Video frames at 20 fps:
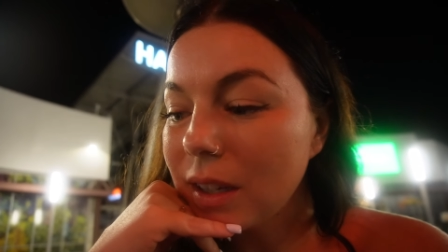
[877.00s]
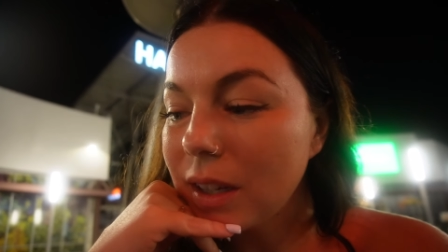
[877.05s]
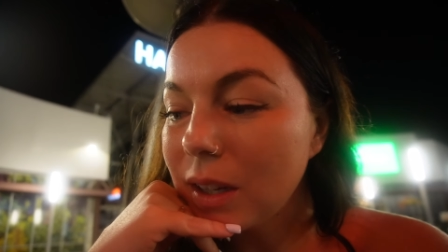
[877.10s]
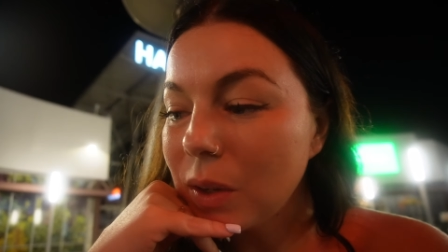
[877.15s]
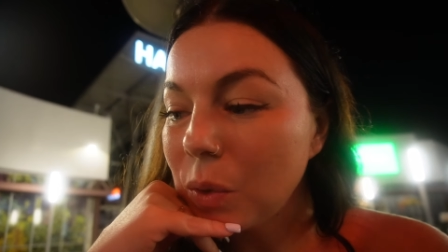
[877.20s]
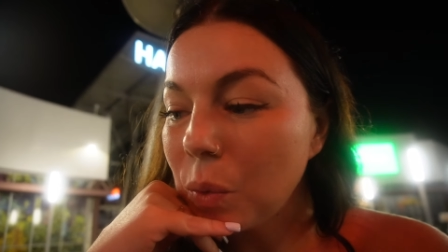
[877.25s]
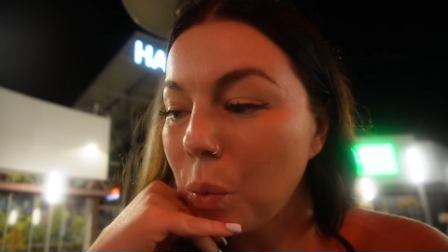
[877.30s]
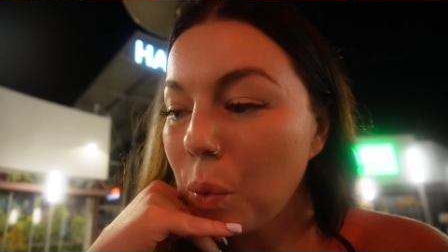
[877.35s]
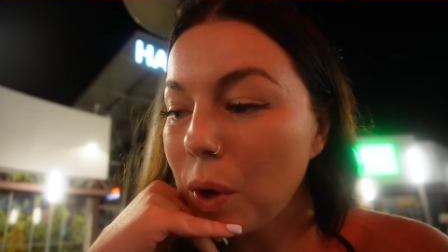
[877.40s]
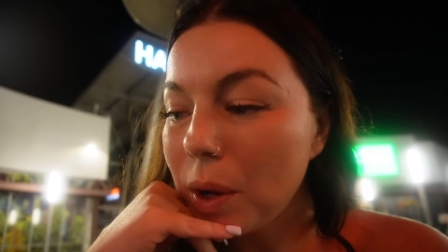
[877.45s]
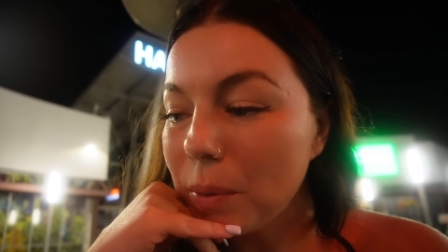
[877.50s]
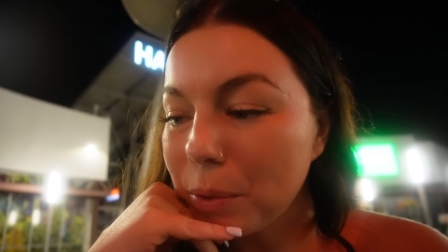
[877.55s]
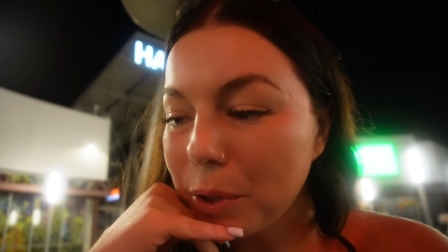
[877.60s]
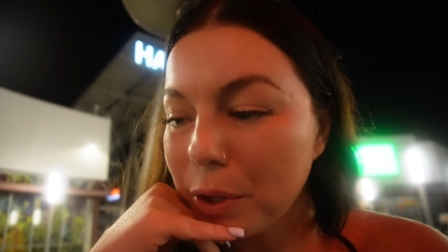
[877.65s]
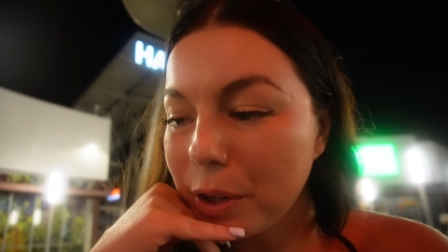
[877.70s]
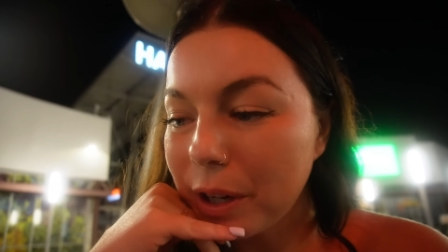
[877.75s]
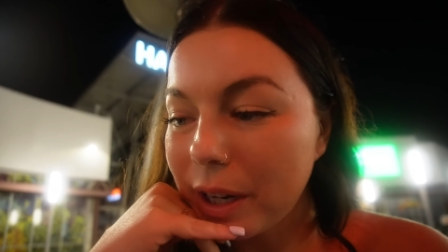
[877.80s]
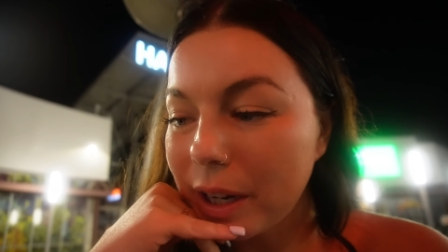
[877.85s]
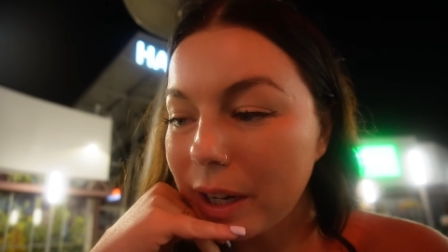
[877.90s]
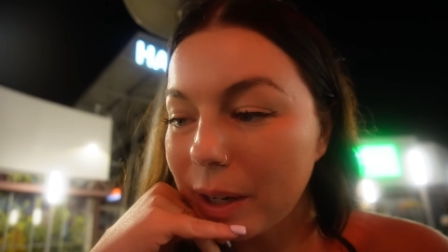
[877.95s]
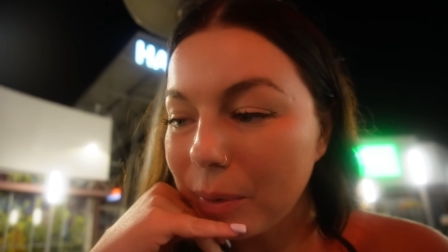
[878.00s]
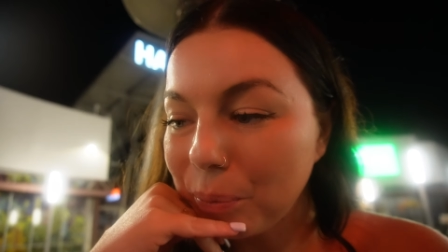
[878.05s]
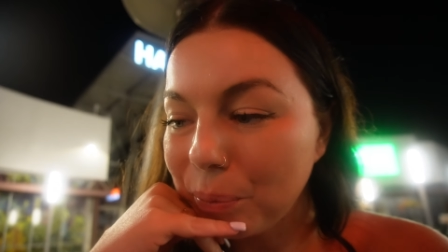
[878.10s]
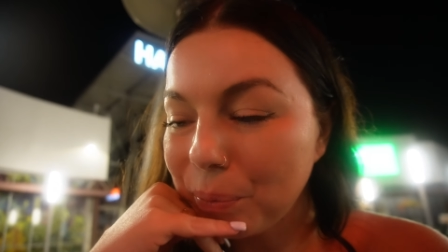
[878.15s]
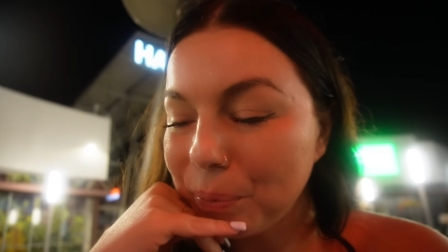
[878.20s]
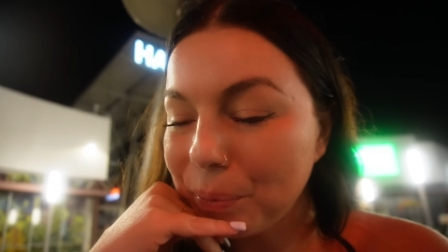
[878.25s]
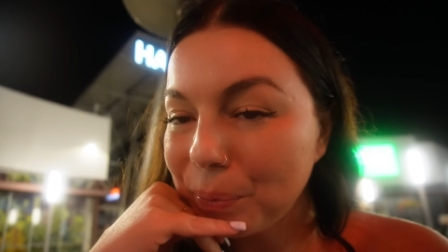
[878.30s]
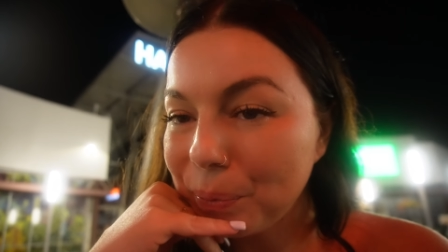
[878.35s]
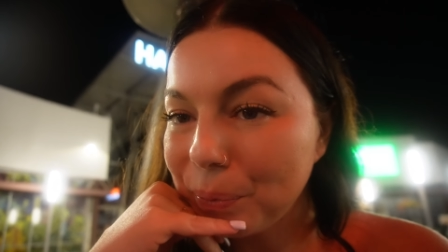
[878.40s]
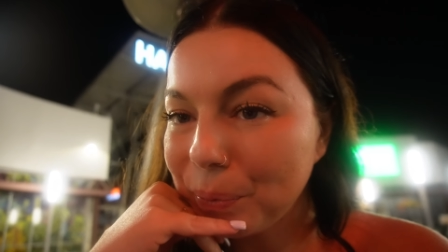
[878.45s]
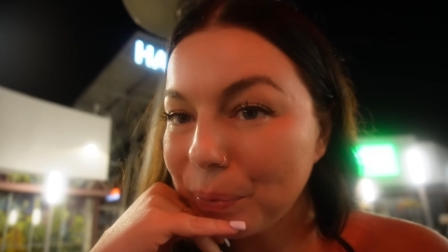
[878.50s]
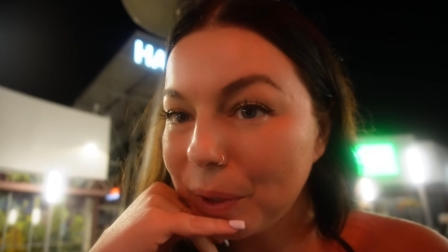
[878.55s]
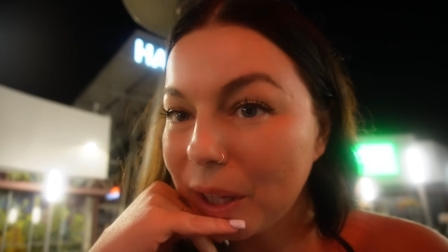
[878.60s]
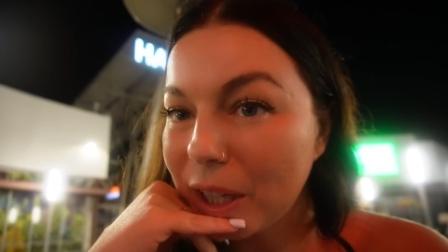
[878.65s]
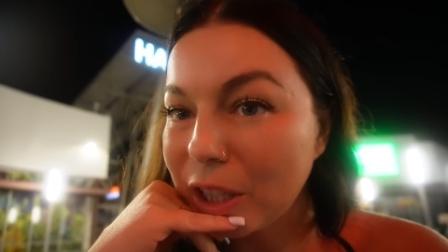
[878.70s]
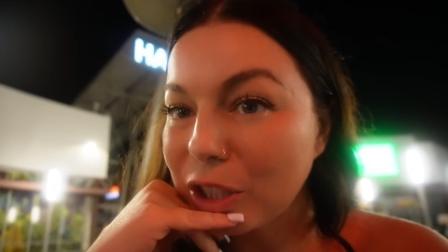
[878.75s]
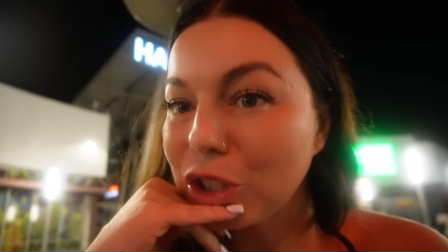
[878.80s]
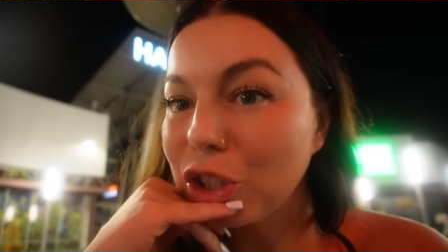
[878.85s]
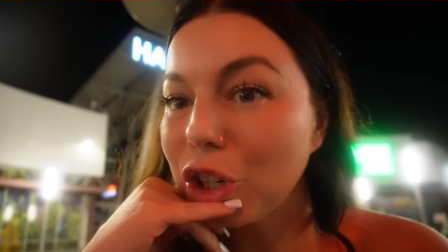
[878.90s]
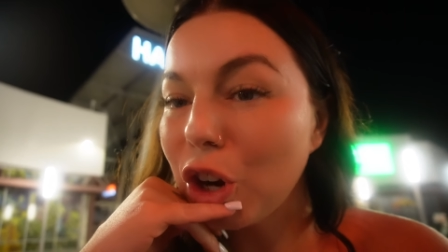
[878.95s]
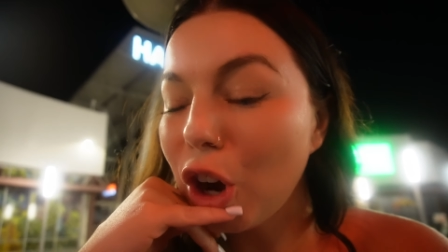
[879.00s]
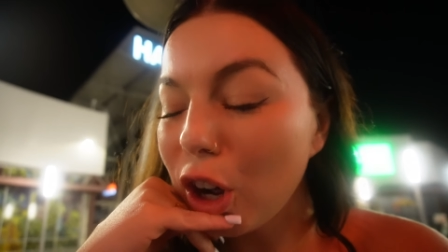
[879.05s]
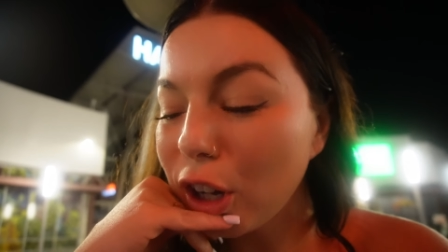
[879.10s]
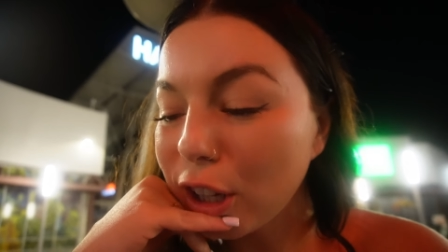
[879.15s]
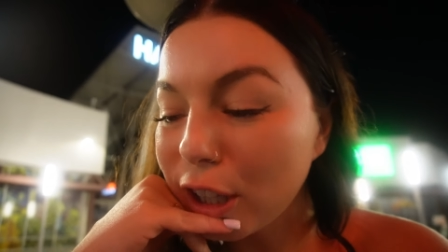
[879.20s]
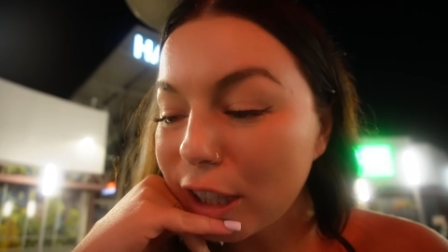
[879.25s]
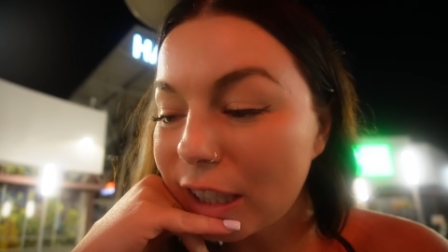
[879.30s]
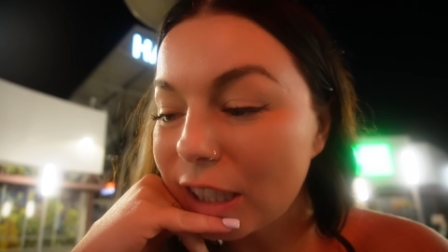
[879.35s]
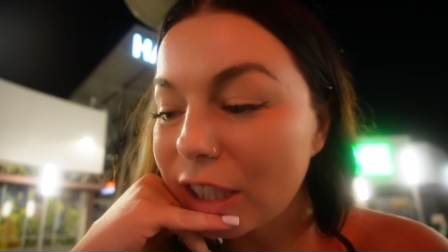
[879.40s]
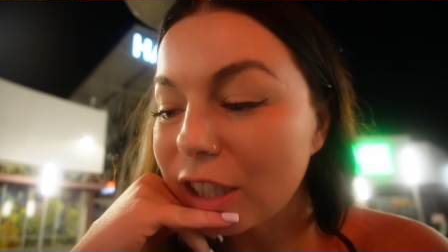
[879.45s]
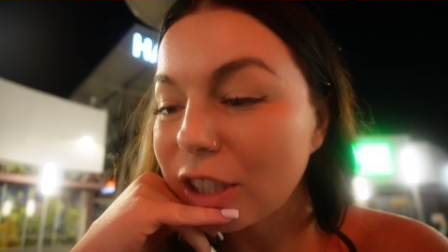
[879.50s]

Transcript: and whipped cream and chocolate